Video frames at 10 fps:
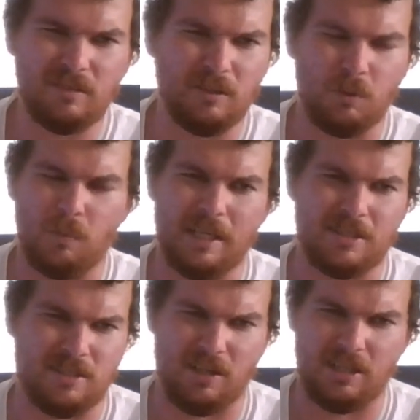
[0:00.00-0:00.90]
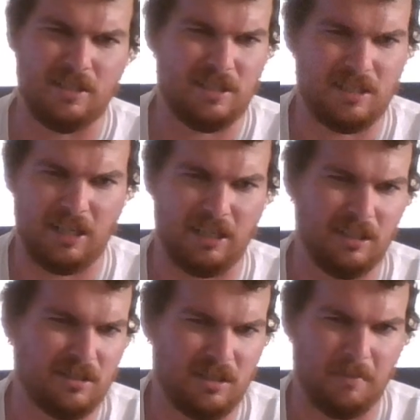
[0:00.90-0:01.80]
the way Sonny's
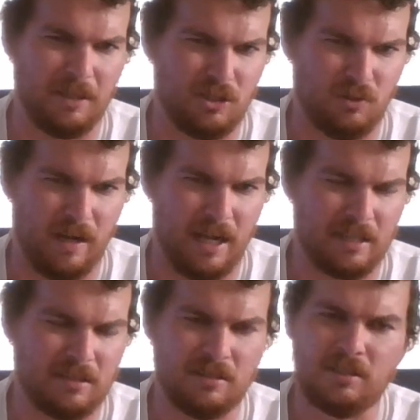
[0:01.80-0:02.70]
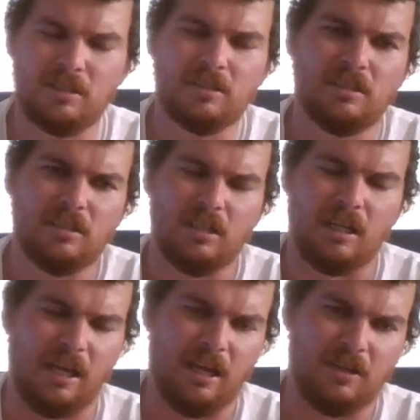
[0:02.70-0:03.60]
singing some of the tracks
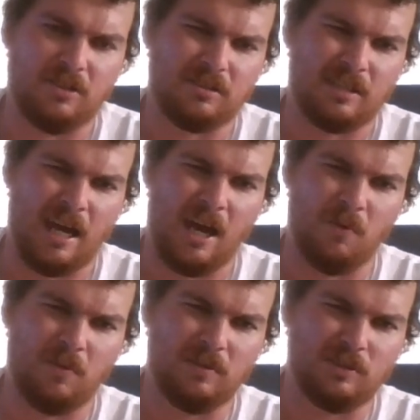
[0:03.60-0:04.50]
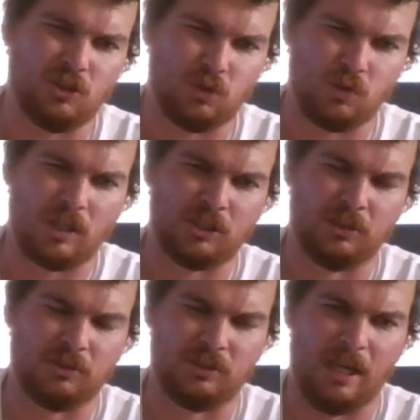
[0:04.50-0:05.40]
and just how
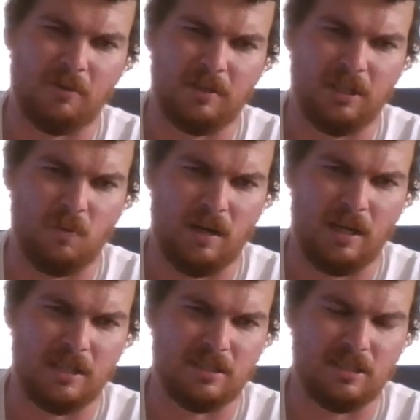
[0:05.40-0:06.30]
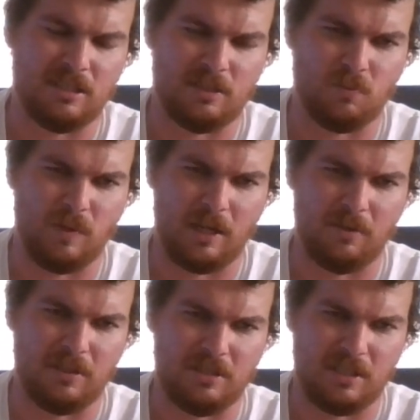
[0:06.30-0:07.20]
structure sounding wise this
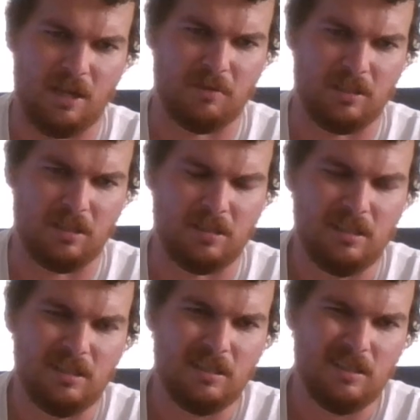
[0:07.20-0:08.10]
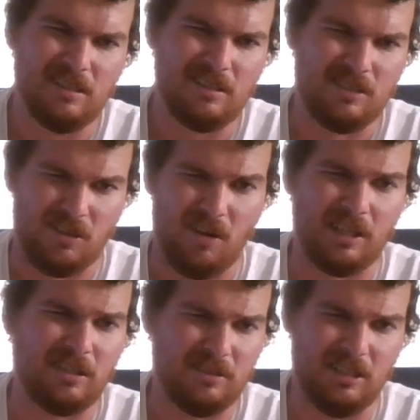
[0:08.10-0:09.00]
record is sounding.
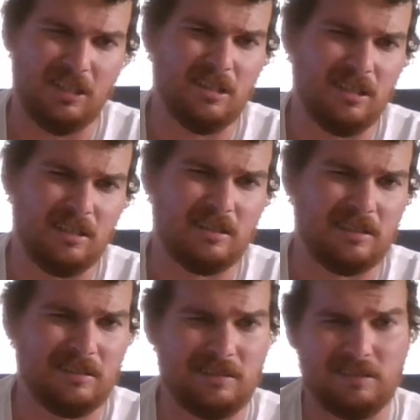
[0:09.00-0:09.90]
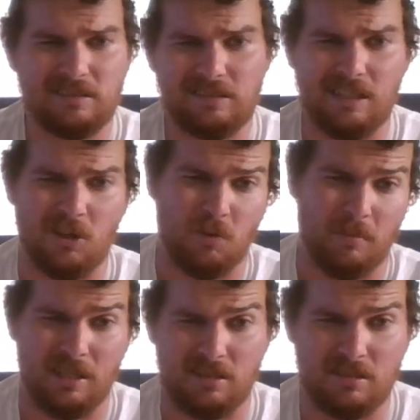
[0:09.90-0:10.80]
Sonically, it's hit or
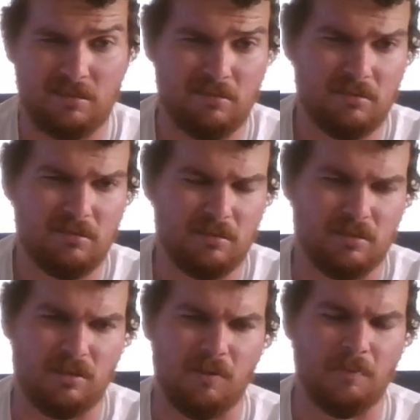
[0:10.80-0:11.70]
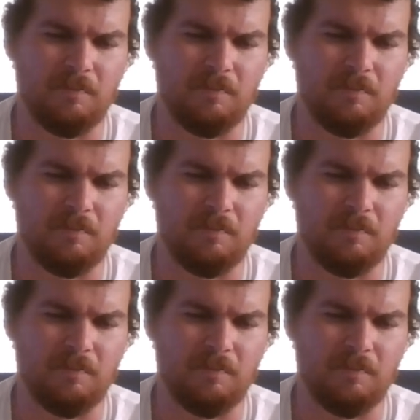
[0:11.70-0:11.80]
miss. So